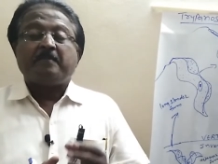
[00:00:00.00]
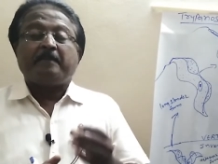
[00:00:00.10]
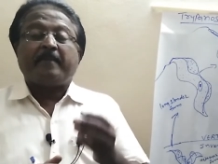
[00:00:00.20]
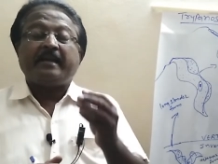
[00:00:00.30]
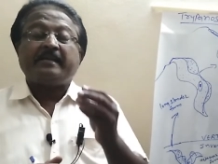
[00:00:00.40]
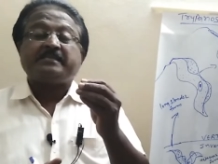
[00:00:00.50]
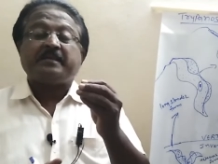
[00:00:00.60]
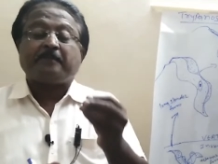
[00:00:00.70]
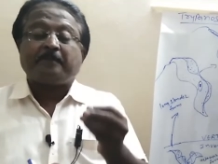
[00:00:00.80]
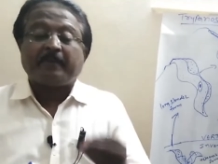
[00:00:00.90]
bites
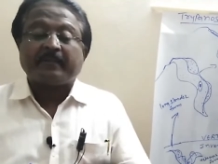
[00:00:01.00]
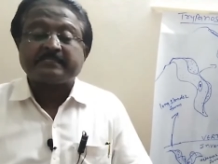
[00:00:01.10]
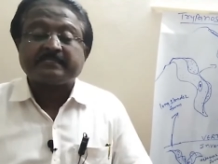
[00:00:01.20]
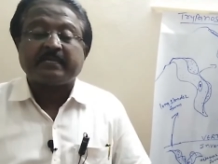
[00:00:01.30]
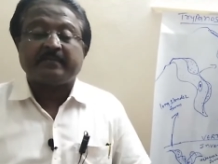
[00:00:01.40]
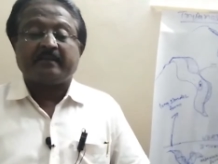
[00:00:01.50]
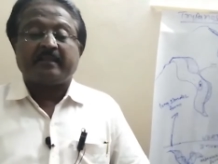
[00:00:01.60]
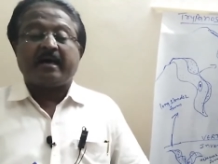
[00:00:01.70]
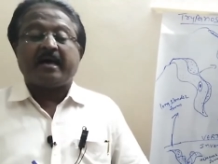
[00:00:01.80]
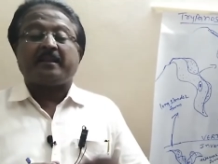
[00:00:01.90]
a person
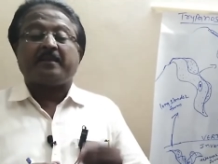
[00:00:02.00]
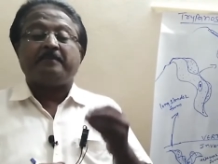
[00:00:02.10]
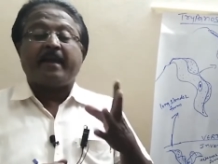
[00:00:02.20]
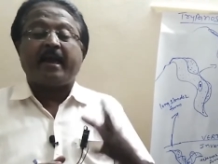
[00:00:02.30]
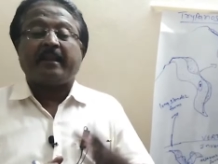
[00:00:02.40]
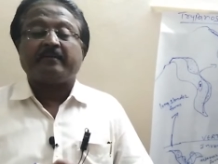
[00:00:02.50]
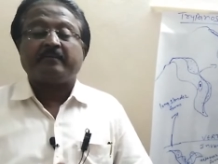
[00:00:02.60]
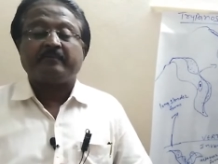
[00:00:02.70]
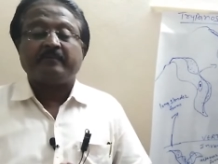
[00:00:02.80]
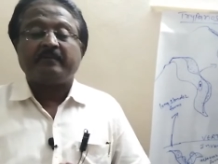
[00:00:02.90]
or a man,
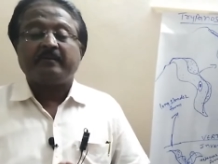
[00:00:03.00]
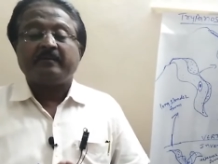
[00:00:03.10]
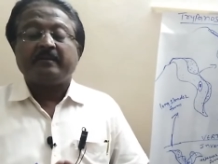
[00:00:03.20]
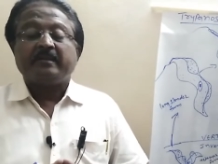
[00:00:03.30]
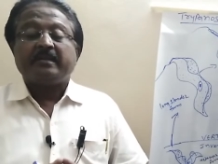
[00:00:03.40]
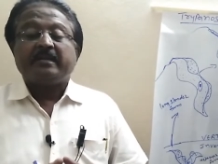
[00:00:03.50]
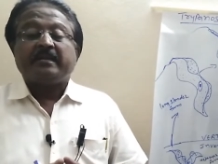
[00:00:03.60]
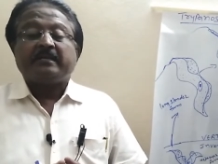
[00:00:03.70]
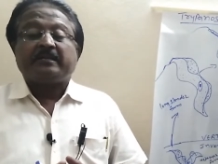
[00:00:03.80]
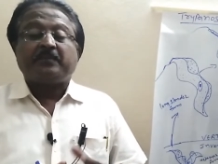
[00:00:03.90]

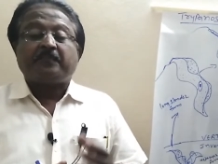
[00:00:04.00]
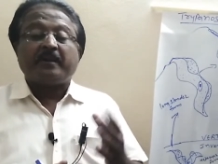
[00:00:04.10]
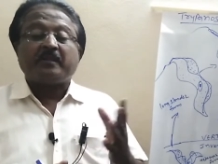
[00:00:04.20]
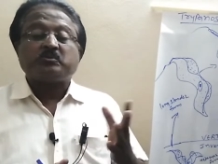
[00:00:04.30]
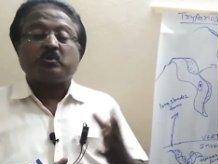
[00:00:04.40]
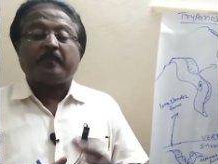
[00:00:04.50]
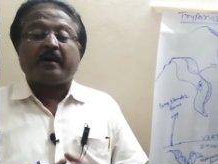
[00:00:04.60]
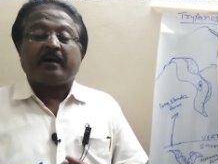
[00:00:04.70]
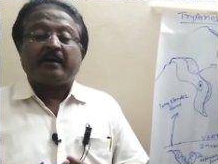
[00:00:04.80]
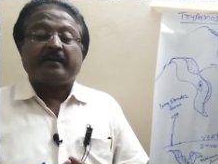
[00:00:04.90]

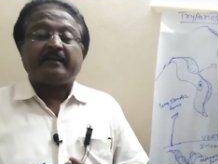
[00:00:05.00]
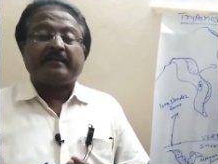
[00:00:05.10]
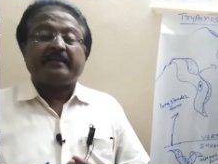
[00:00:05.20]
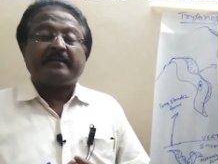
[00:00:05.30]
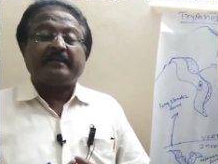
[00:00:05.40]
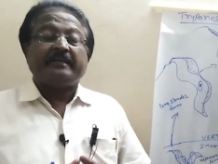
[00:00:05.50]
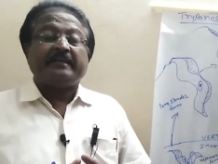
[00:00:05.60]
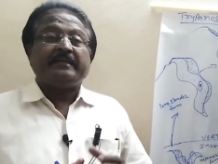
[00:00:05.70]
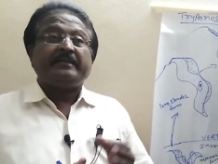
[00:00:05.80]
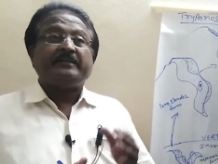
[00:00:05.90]
Trypanosoma
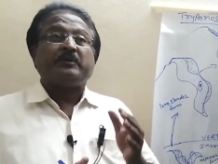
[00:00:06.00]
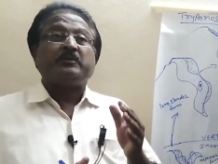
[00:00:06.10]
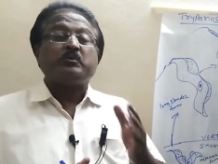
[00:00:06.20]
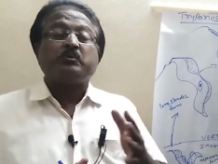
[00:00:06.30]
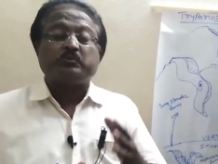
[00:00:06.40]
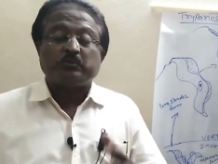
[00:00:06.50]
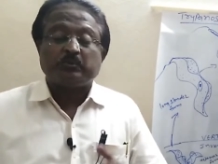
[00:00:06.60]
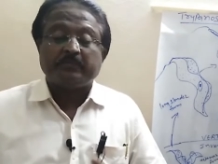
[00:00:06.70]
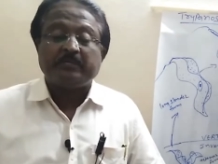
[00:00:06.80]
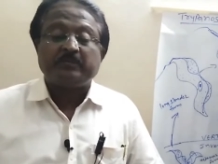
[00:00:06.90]

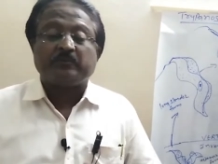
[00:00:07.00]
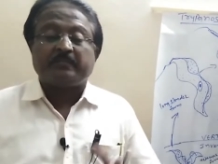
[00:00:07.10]
introduced into